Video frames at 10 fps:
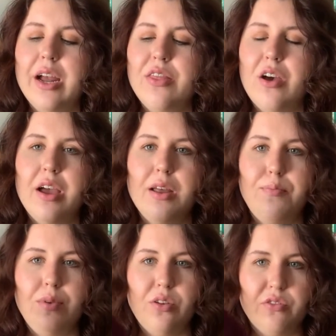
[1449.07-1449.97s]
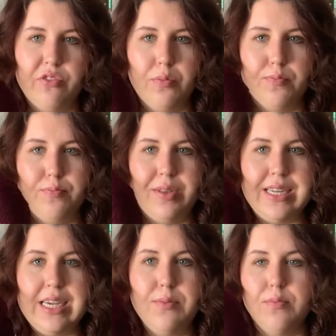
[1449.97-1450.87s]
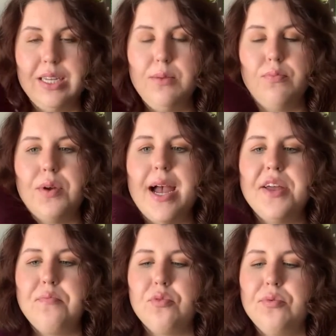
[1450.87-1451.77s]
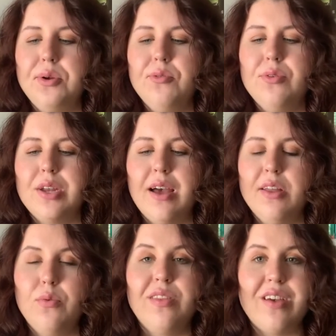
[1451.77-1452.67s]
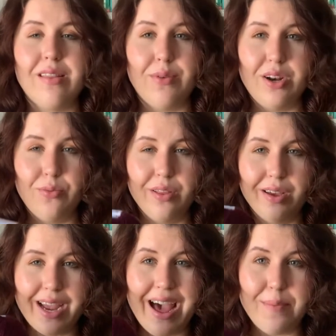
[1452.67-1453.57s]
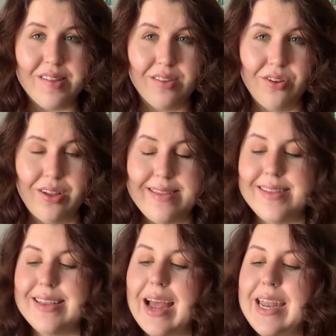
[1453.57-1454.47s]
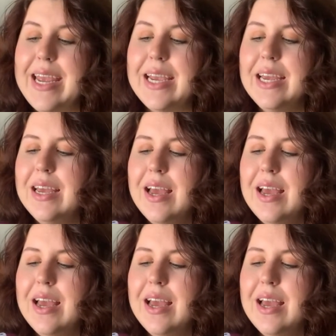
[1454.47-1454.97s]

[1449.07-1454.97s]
I thought a beautiful deep red maroon color with that sweater would look absolutely stunning.